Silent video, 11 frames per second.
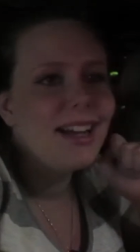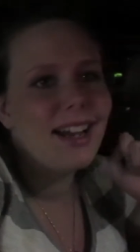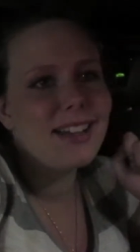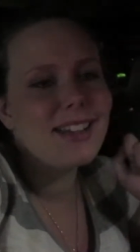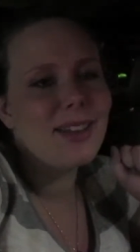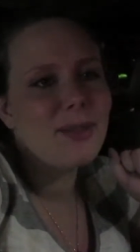I
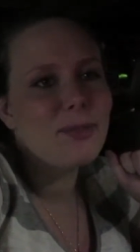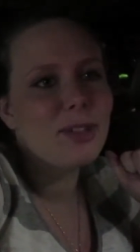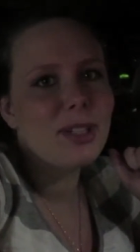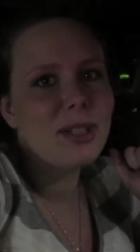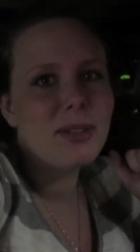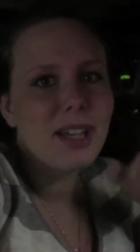saw them
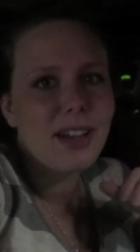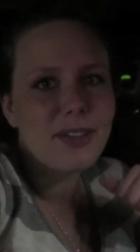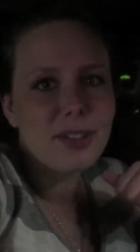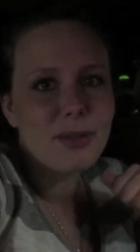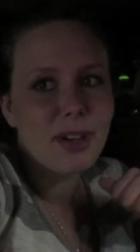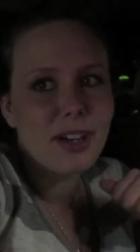really quick
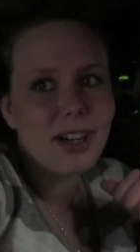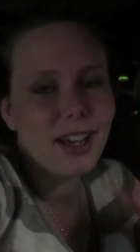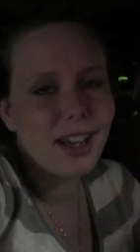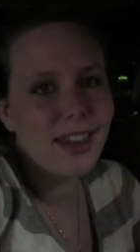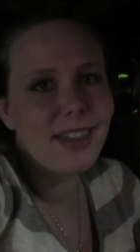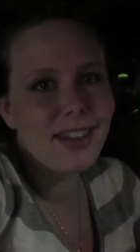after work
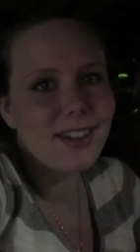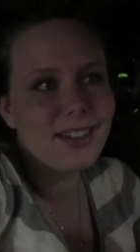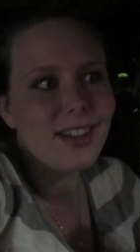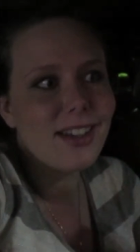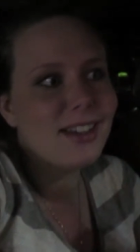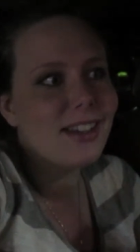and they are
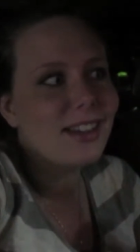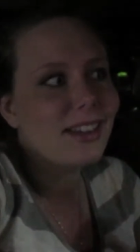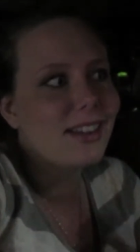like